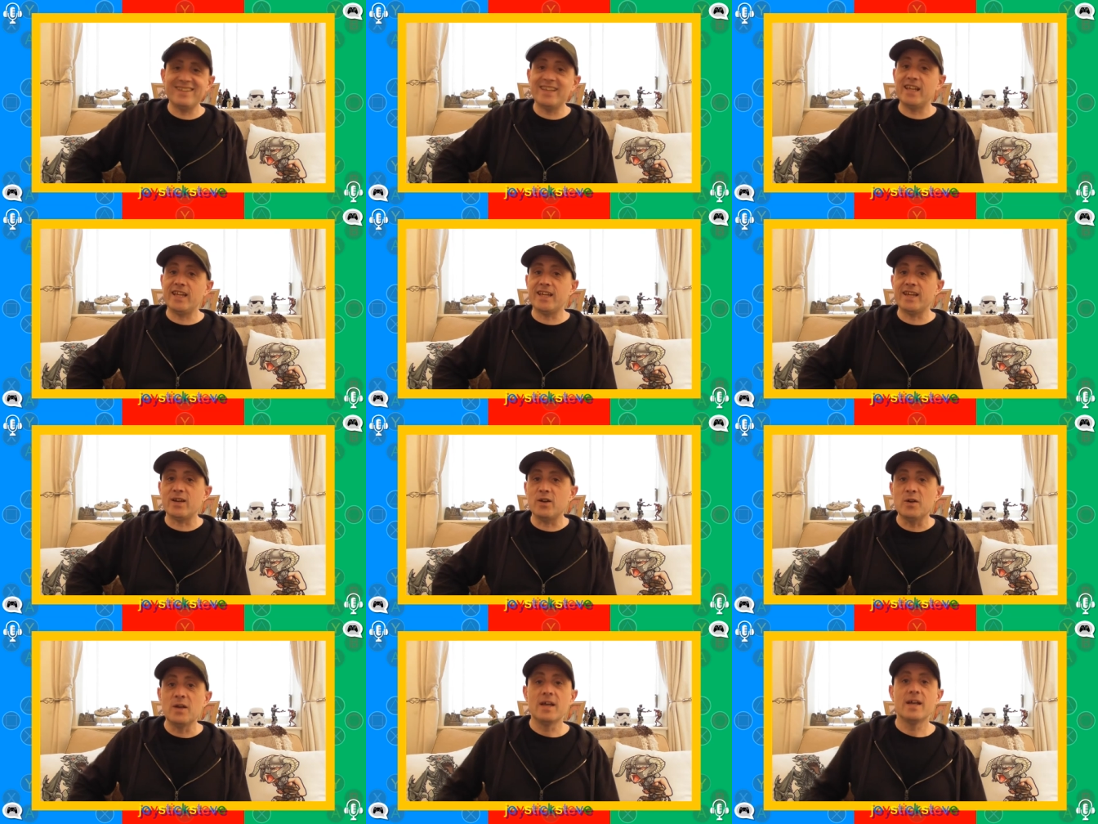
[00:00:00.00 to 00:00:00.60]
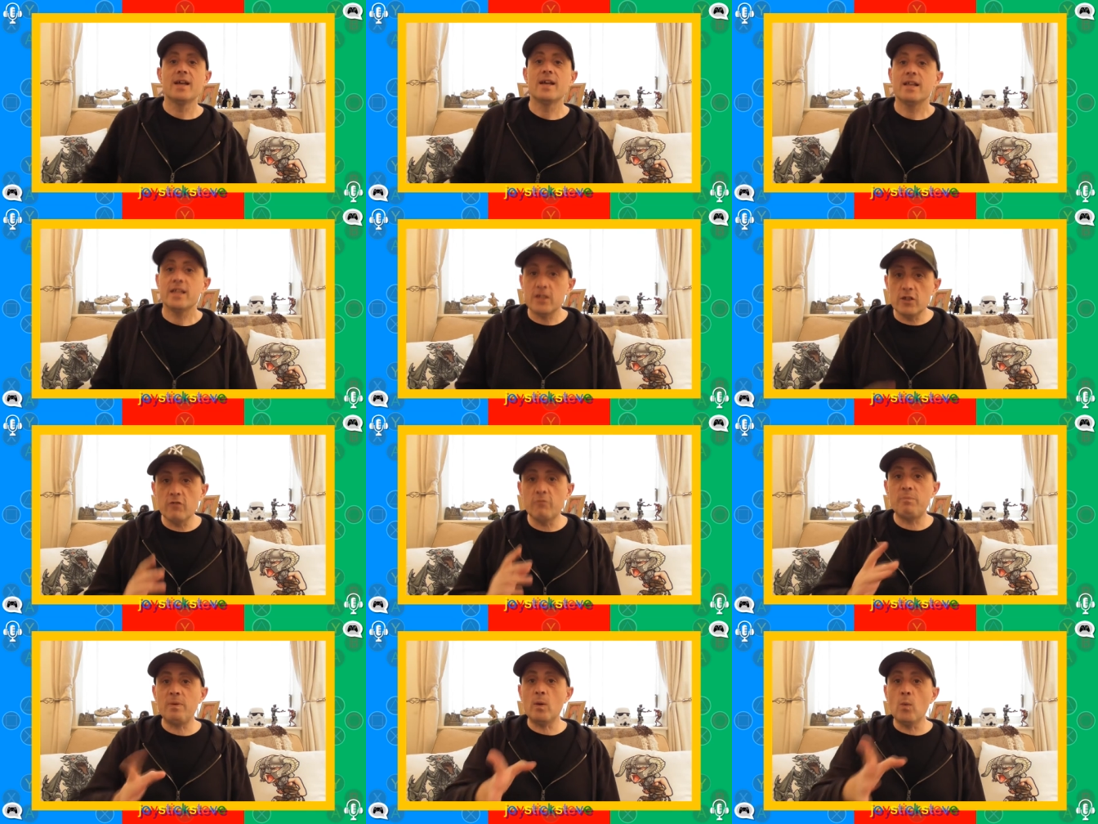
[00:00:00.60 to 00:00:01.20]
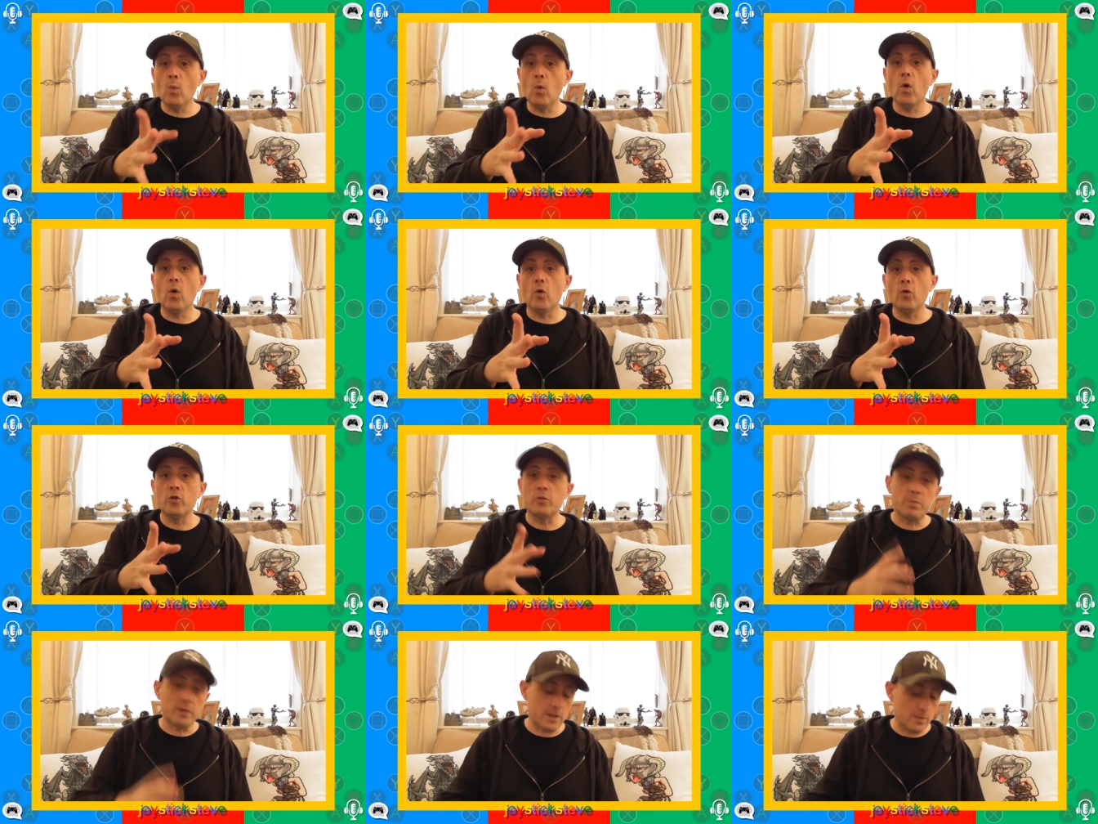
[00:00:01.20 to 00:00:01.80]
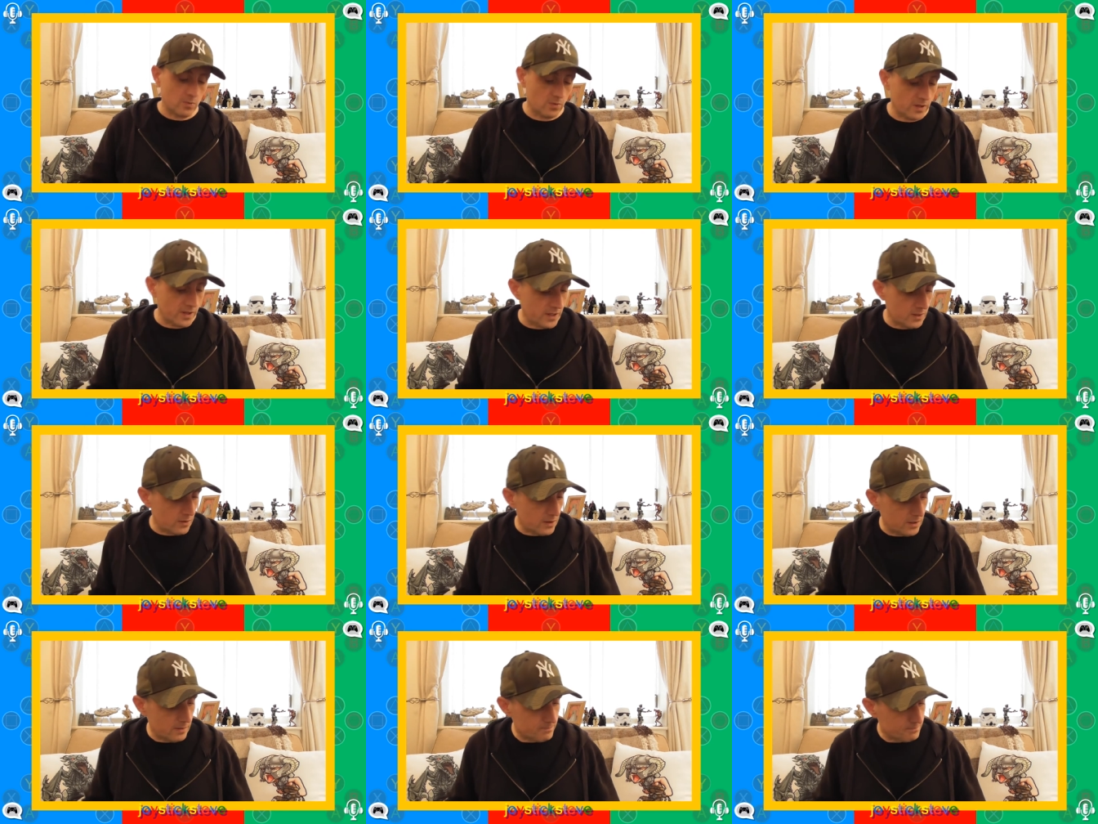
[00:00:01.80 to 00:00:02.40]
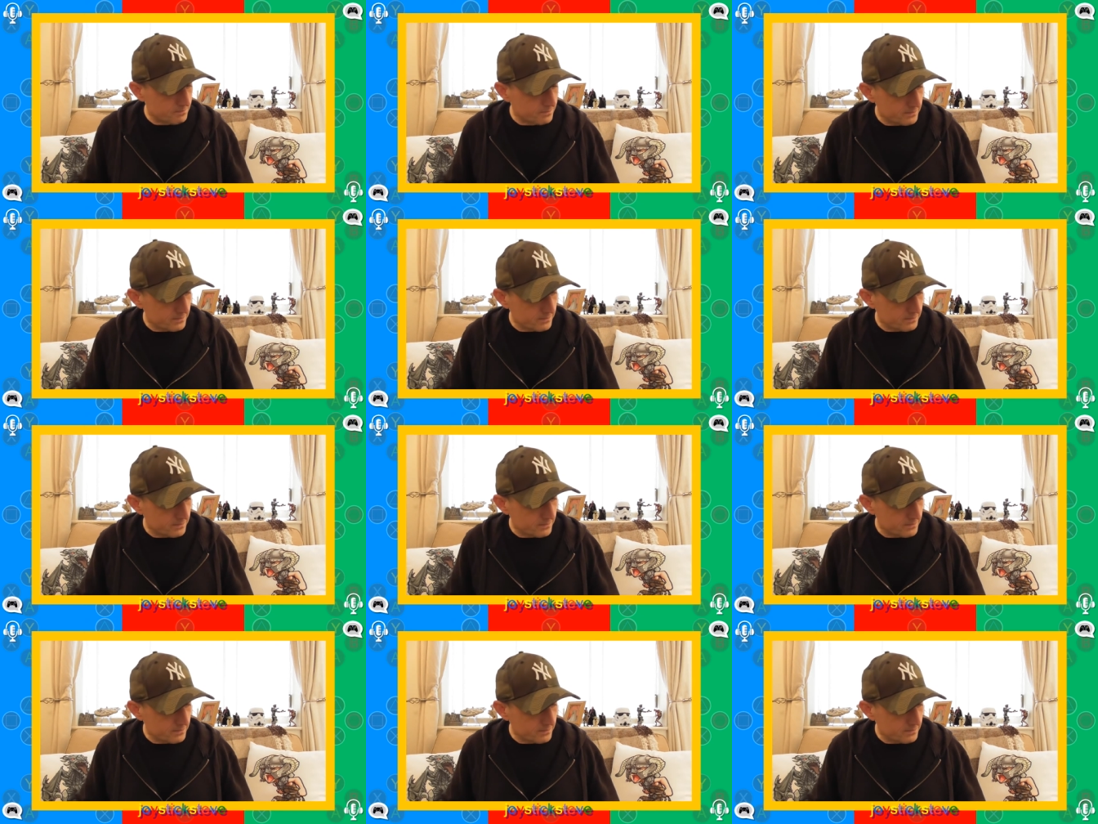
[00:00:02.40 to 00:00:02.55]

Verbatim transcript: there you go. You've been warned, people. There you are.